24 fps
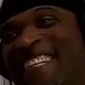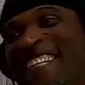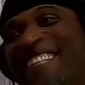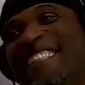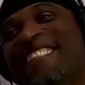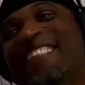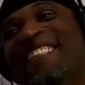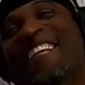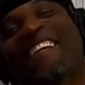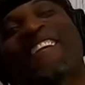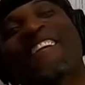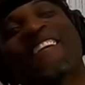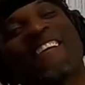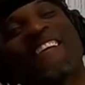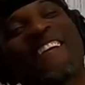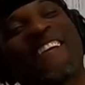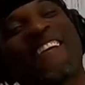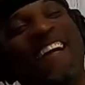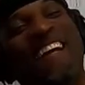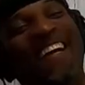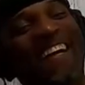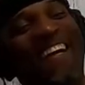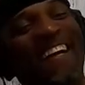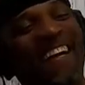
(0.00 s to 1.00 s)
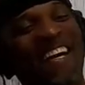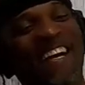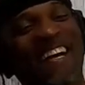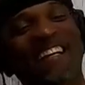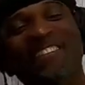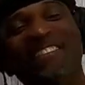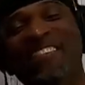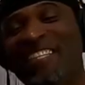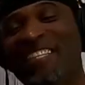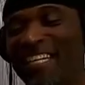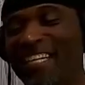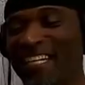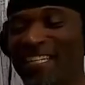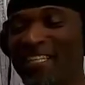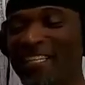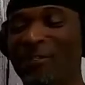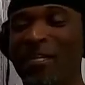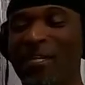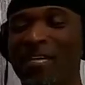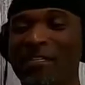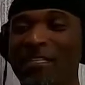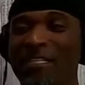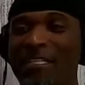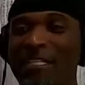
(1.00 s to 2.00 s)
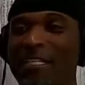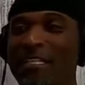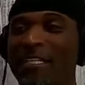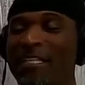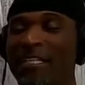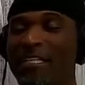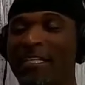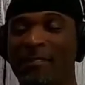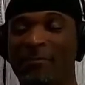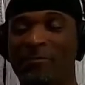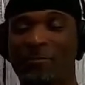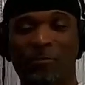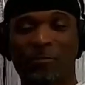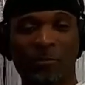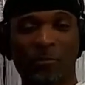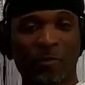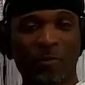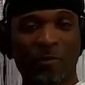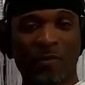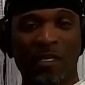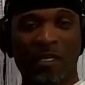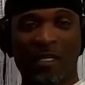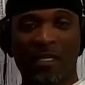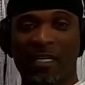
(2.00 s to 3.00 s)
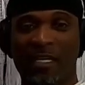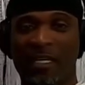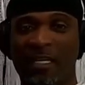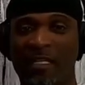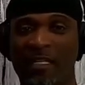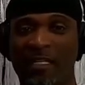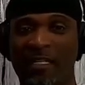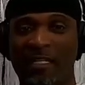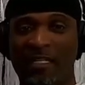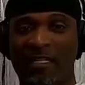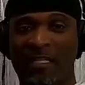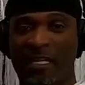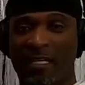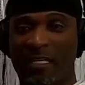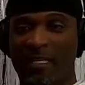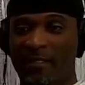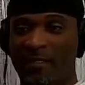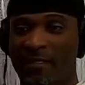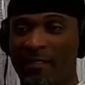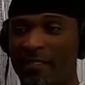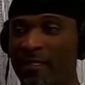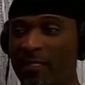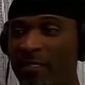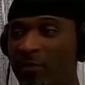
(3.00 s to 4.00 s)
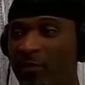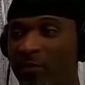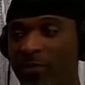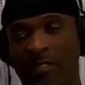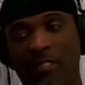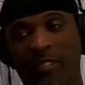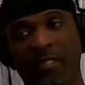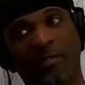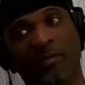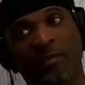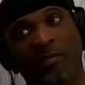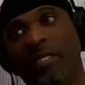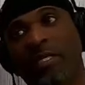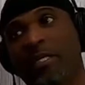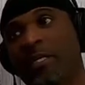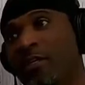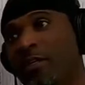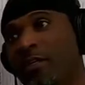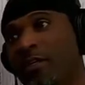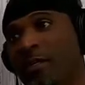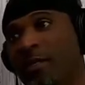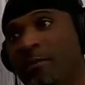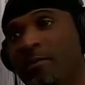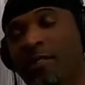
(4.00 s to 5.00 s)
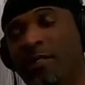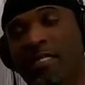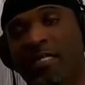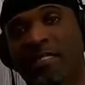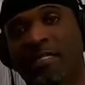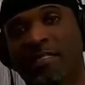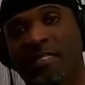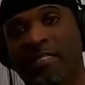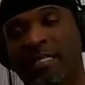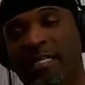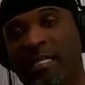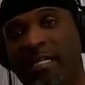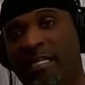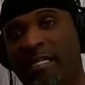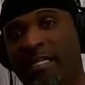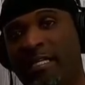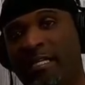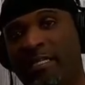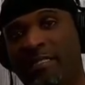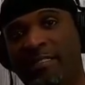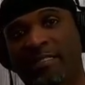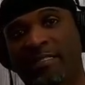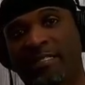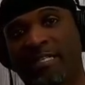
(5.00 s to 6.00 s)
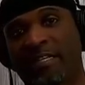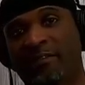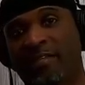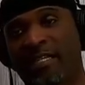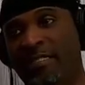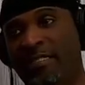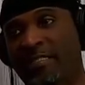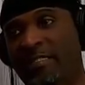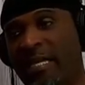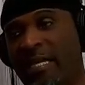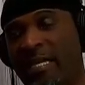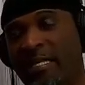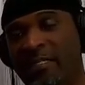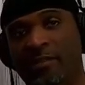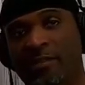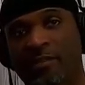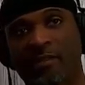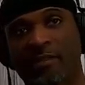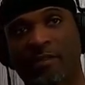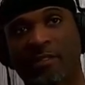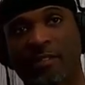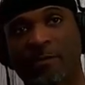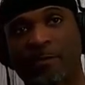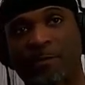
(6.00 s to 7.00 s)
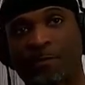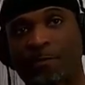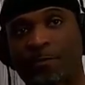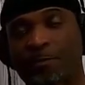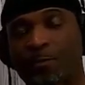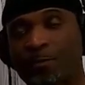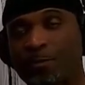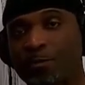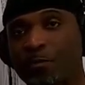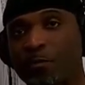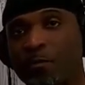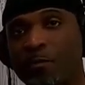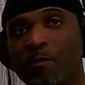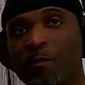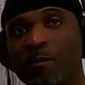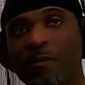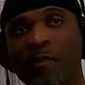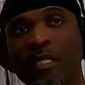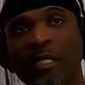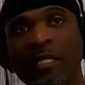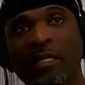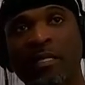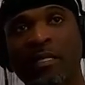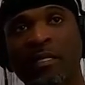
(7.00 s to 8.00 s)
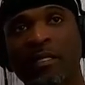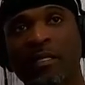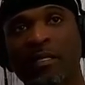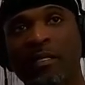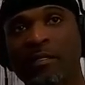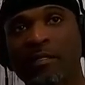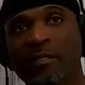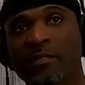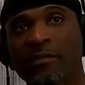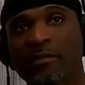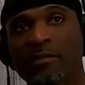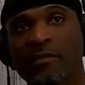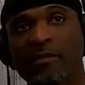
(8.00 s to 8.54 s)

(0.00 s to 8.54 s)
So, I mean, I go out there and I'm and I and I did really well. I mean, yeah. I think I had like seven, eight tackles and yeah,